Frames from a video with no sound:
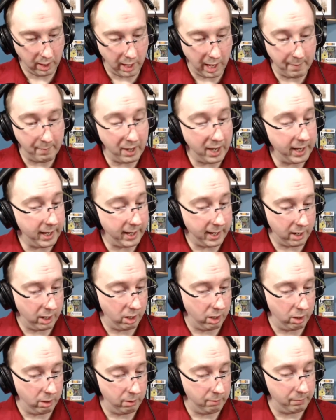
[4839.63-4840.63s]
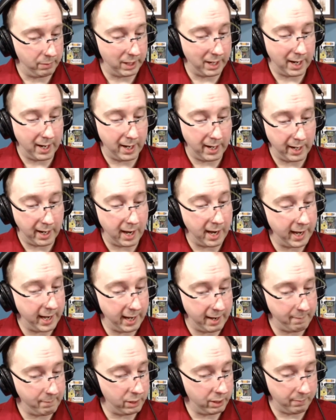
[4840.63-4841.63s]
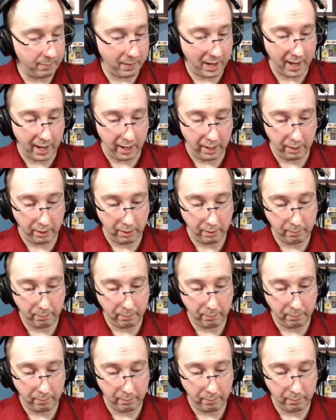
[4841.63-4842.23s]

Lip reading: I may err, but I am but man,